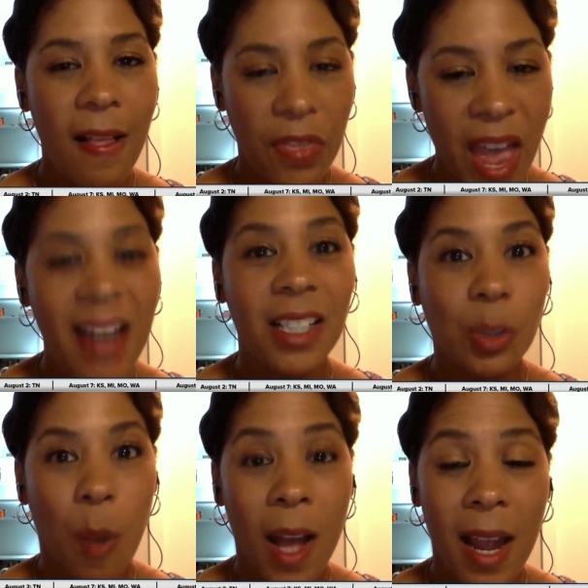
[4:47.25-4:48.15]
And that
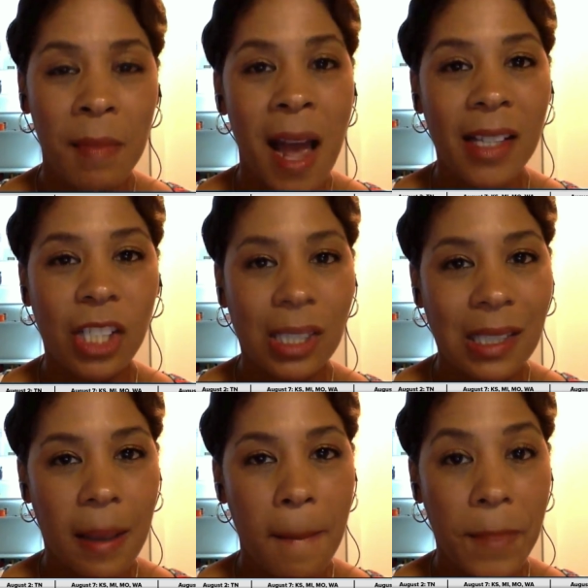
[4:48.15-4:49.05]
is why I'm not
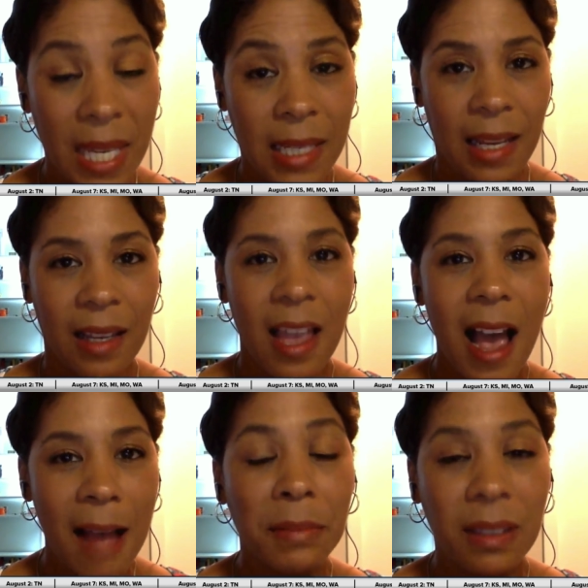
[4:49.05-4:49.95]
just competing,
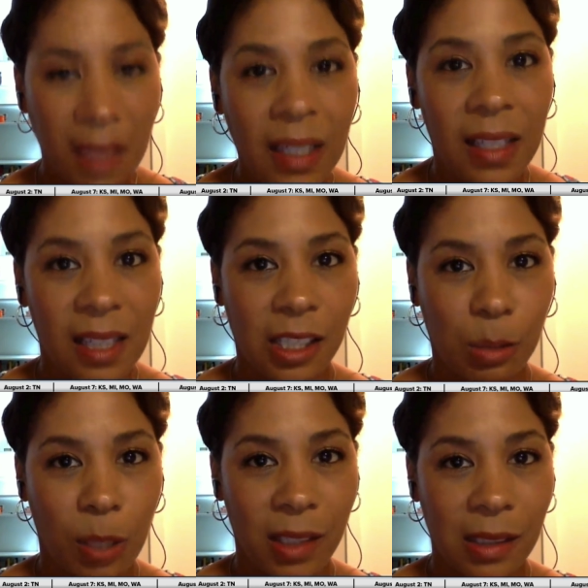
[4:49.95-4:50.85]
I'm leading
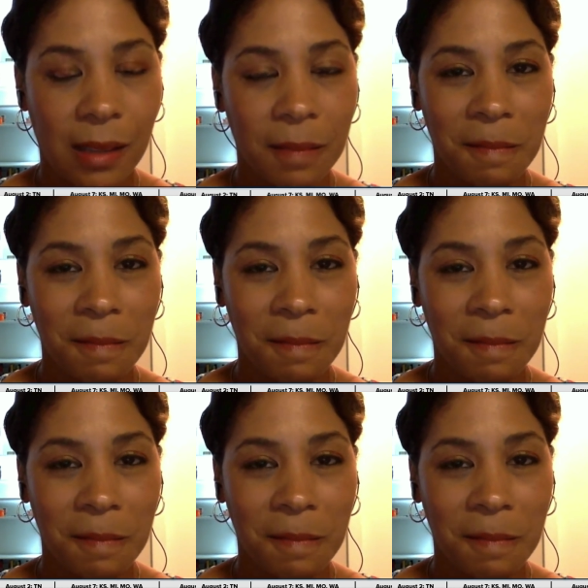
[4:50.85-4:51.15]
this race.